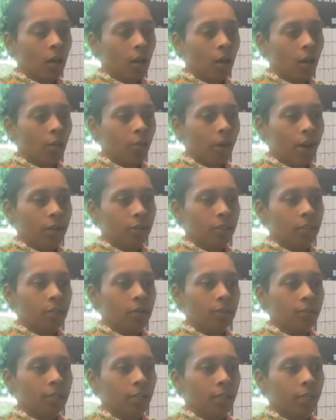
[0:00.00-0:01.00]
about
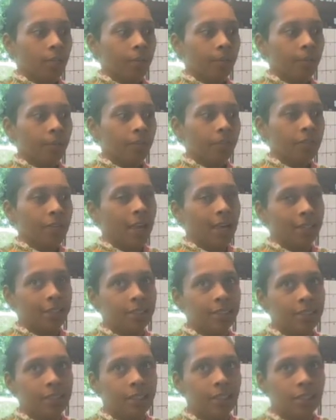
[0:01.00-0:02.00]
something, I
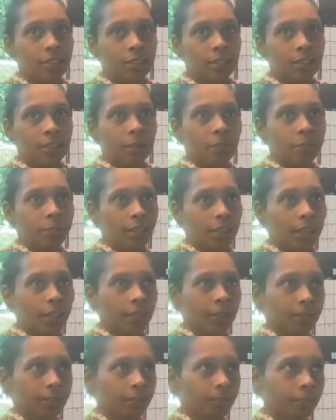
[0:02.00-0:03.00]
seen
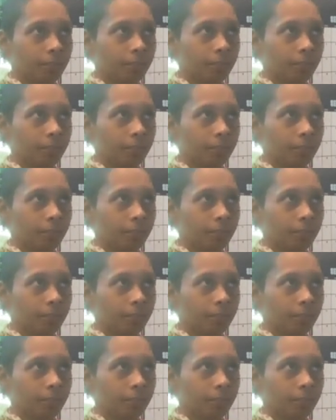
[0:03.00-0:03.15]
something,